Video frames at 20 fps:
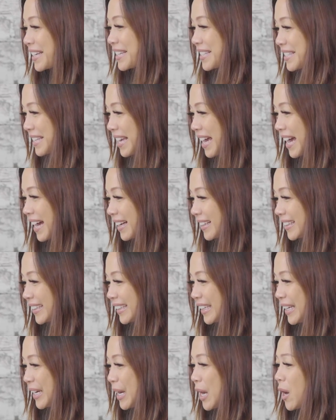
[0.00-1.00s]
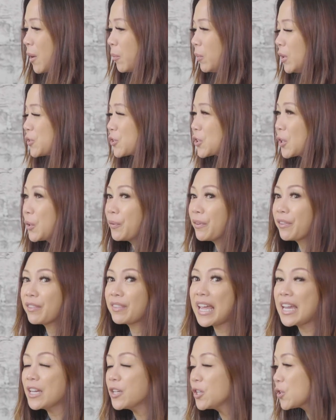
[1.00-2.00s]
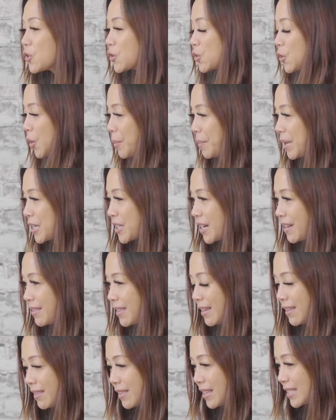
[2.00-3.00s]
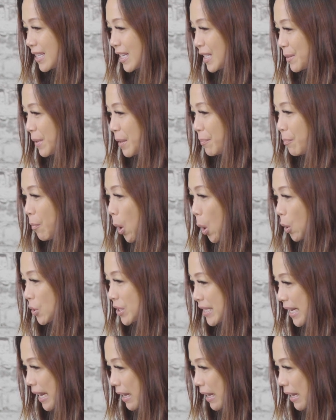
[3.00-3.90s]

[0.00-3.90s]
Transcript: Exactly. Well, Joan, thank you so much. I think this has been most